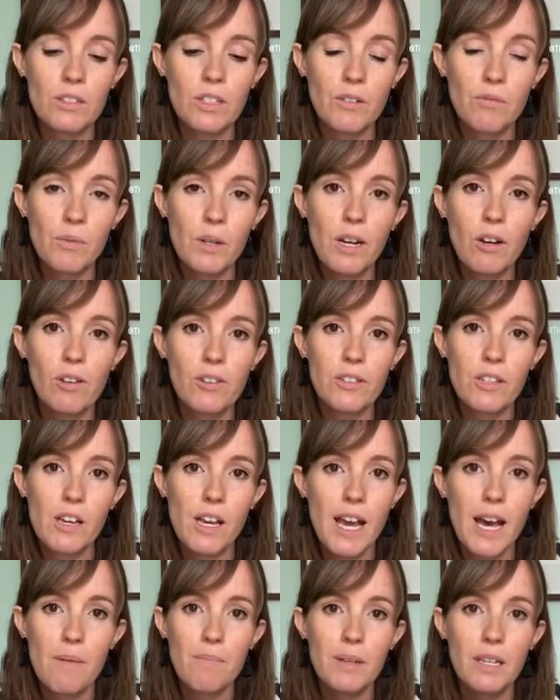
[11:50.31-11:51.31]
So if we lost the
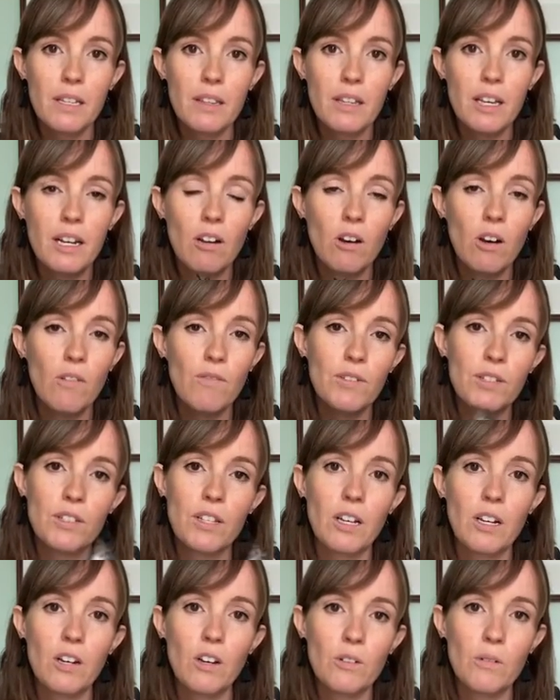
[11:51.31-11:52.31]
okapi, then
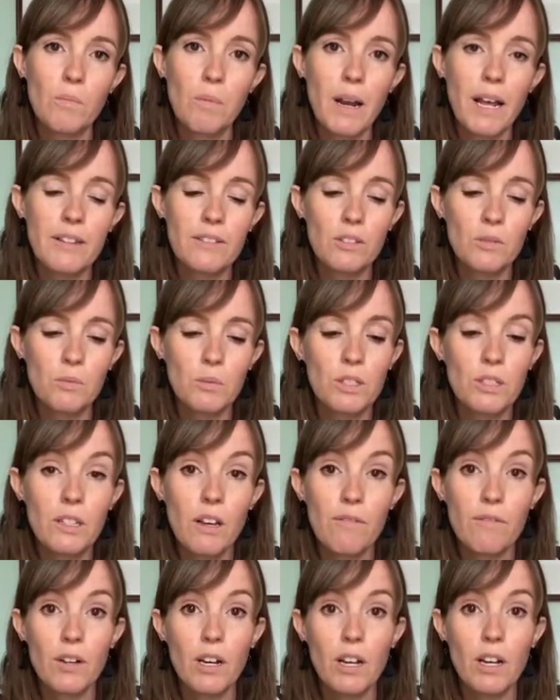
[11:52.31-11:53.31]
obviously a lot of plants would
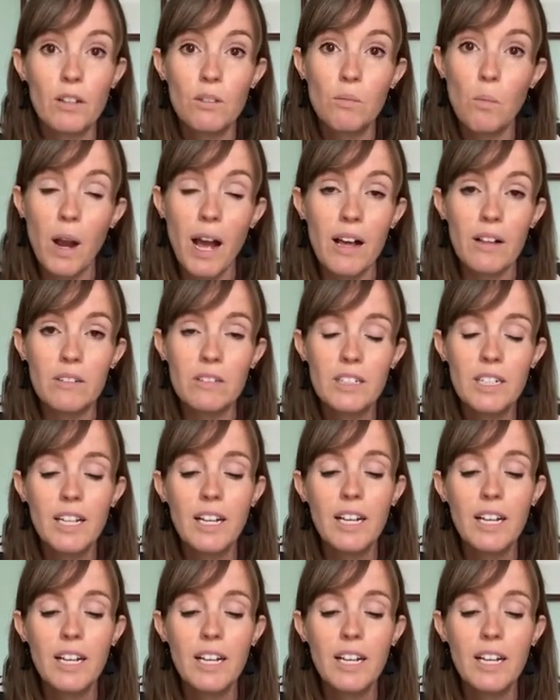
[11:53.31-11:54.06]
suffer as well.